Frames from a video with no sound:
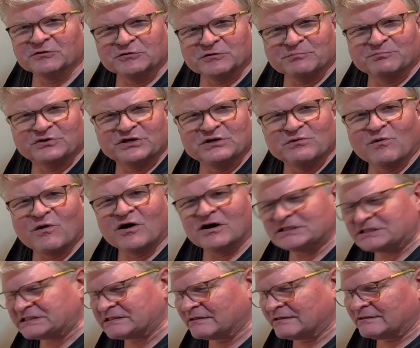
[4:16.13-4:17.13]
The
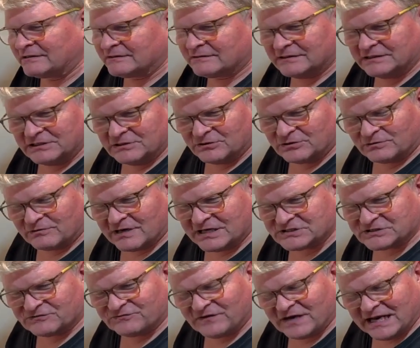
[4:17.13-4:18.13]
pre-wash, the
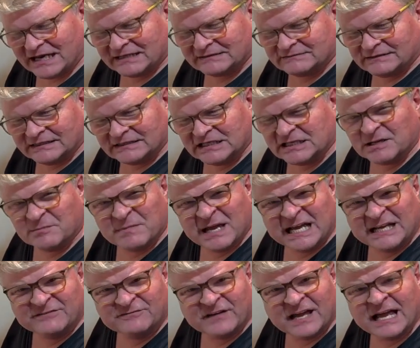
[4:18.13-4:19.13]
deodorizer fan, and then the
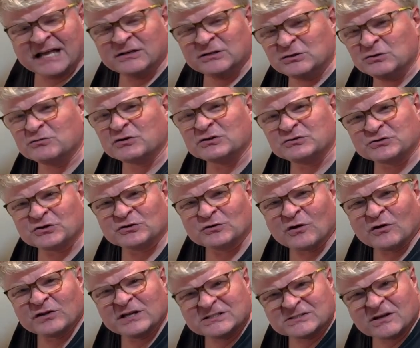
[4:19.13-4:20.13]
main fan. You can turn
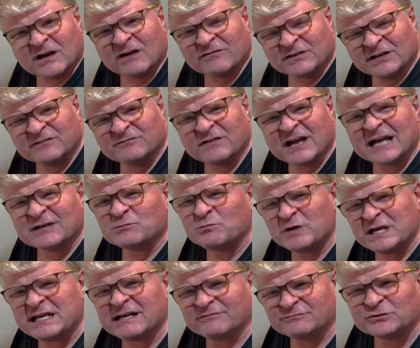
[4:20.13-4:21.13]
all these off, and in fact,
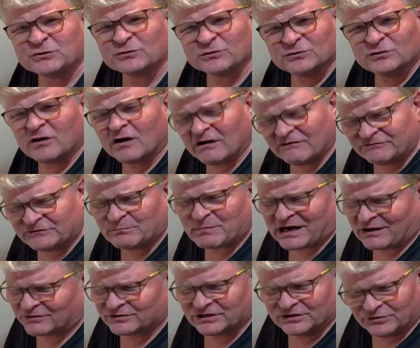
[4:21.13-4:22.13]
we have turned off the
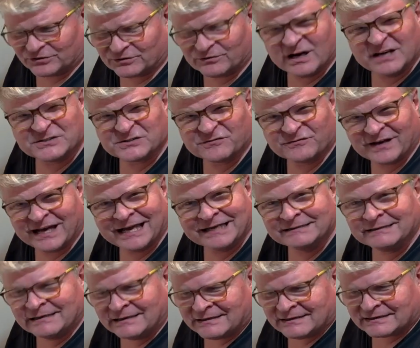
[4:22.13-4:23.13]
power deodorizer
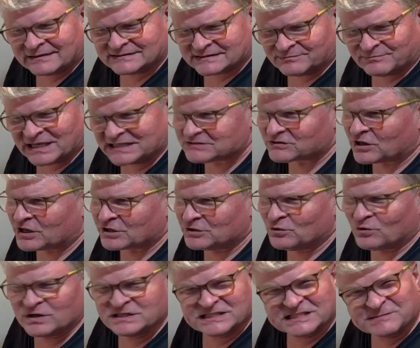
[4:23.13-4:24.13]
fan because it makes a lot of
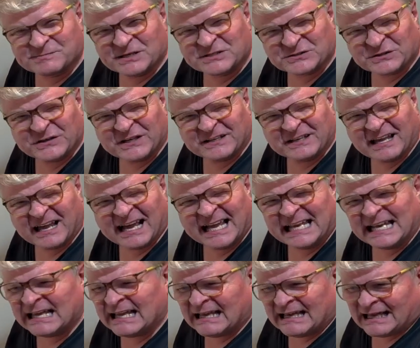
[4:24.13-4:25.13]
noise, especially at
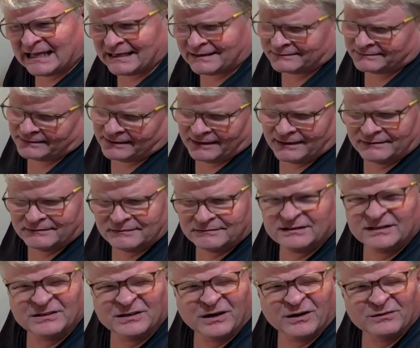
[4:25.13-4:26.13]
night. And,
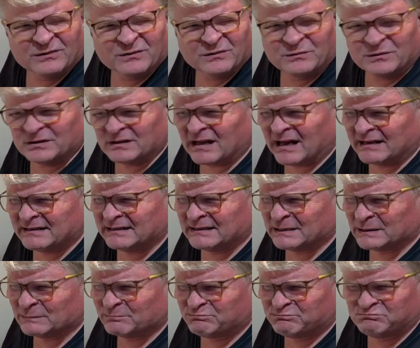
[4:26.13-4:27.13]
we're not in
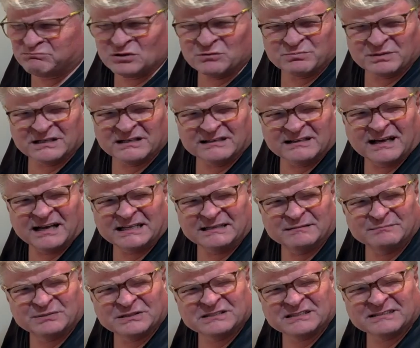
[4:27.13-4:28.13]
here pooping at night
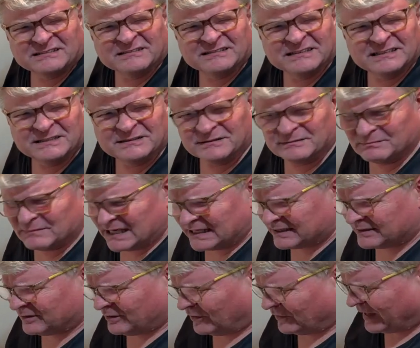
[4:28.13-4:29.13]
particularly, or
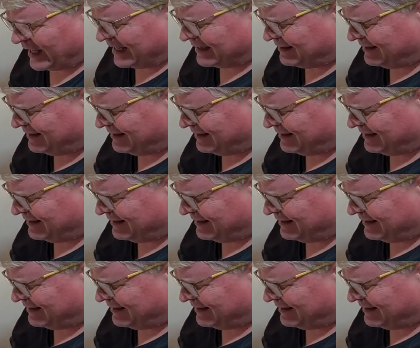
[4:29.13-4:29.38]
making all that,